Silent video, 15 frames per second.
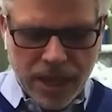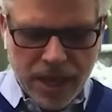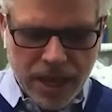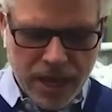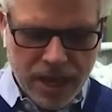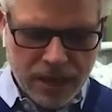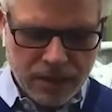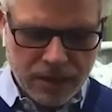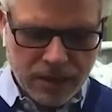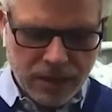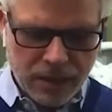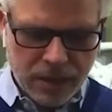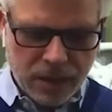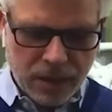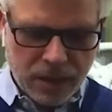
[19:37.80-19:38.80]
And
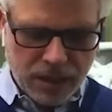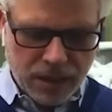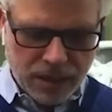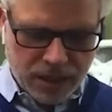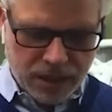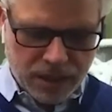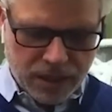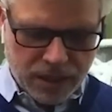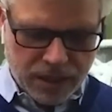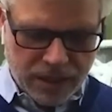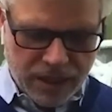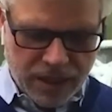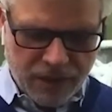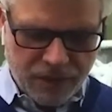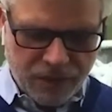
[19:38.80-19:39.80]

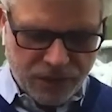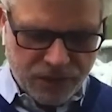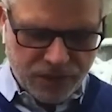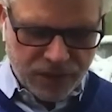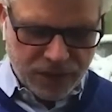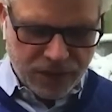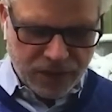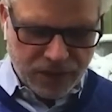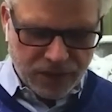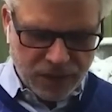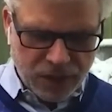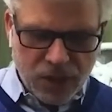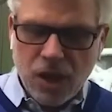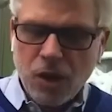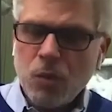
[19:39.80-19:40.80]
if,
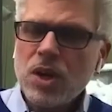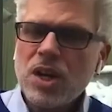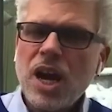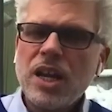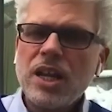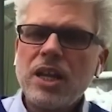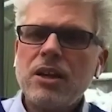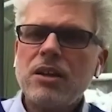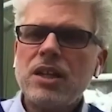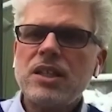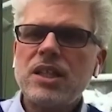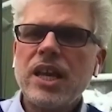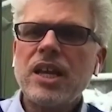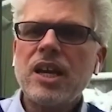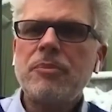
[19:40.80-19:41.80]
you know, we're not here to
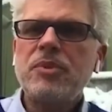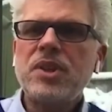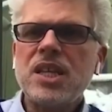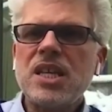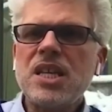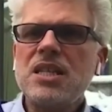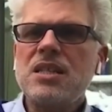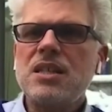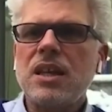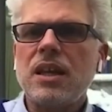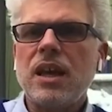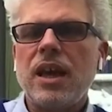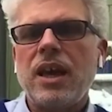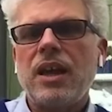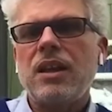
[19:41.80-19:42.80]
take up the
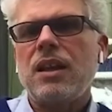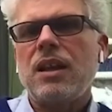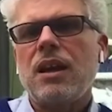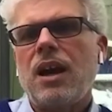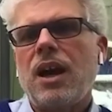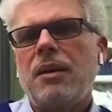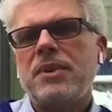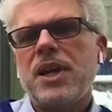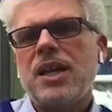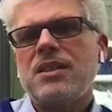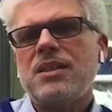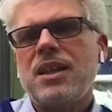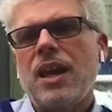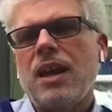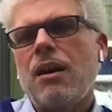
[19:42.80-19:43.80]
easy. And I'm not
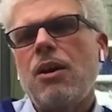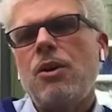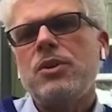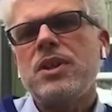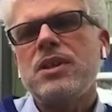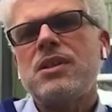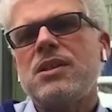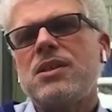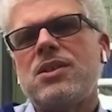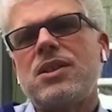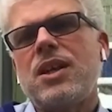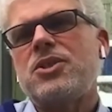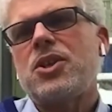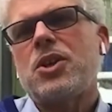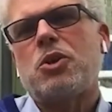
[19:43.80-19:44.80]
saying, oh, this is
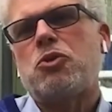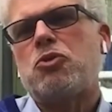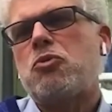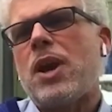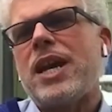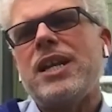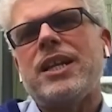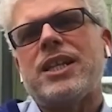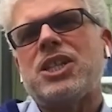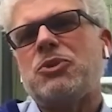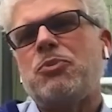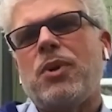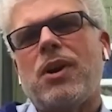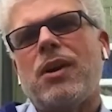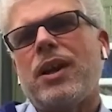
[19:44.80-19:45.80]
such a great
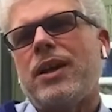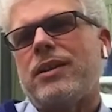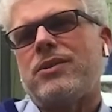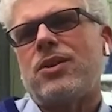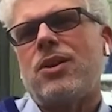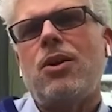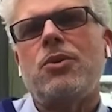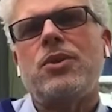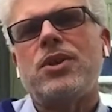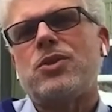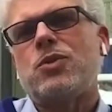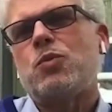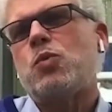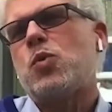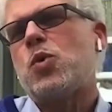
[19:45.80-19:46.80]
experience. Oh,
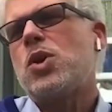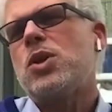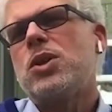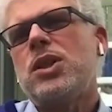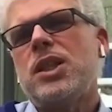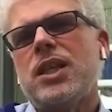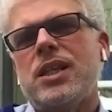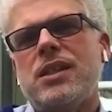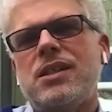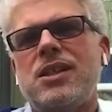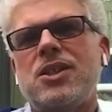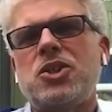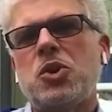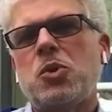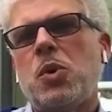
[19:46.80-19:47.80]
this worldly
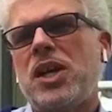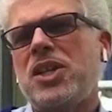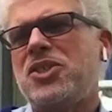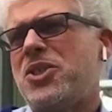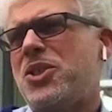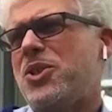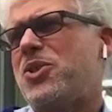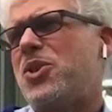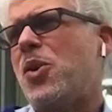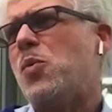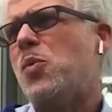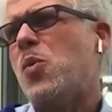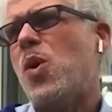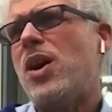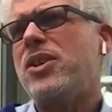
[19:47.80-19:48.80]
situation is
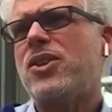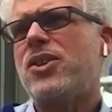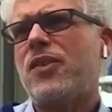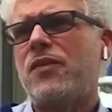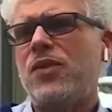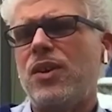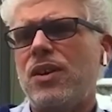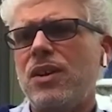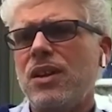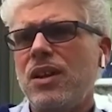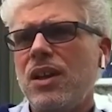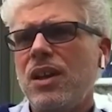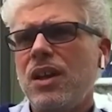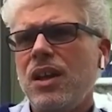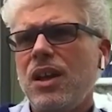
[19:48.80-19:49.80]
so wonderful.
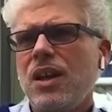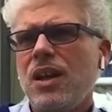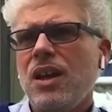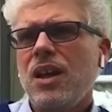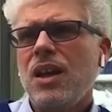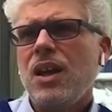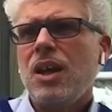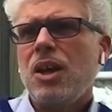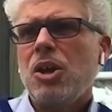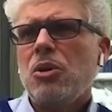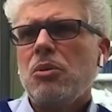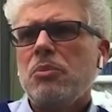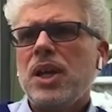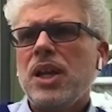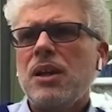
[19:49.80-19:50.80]

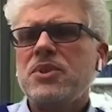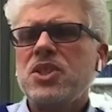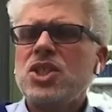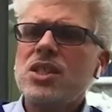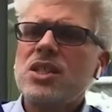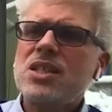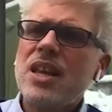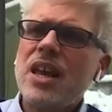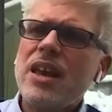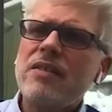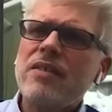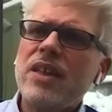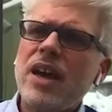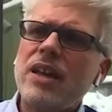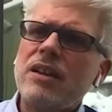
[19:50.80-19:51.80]
But I'm just
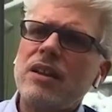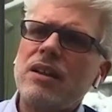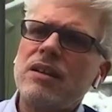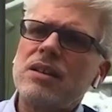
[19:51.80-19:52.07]
saying that